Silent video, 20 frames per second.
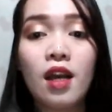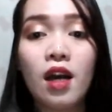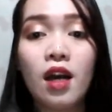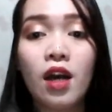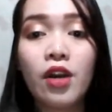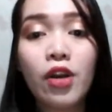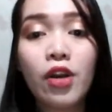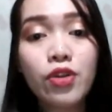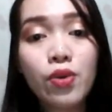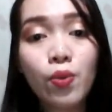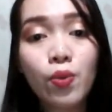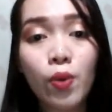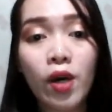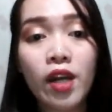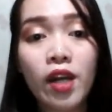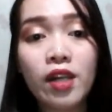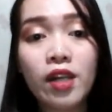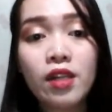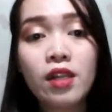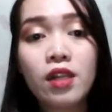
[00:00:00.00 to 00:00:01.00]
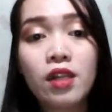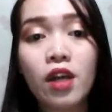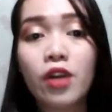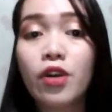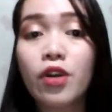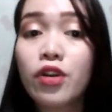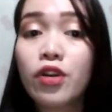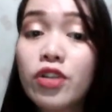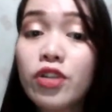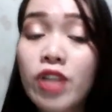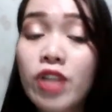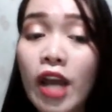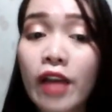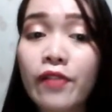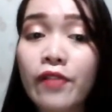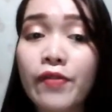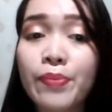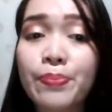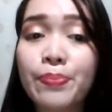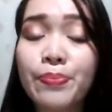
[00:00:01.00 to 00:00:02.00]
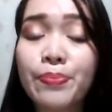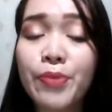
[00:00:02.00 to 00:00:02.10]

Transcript: Another type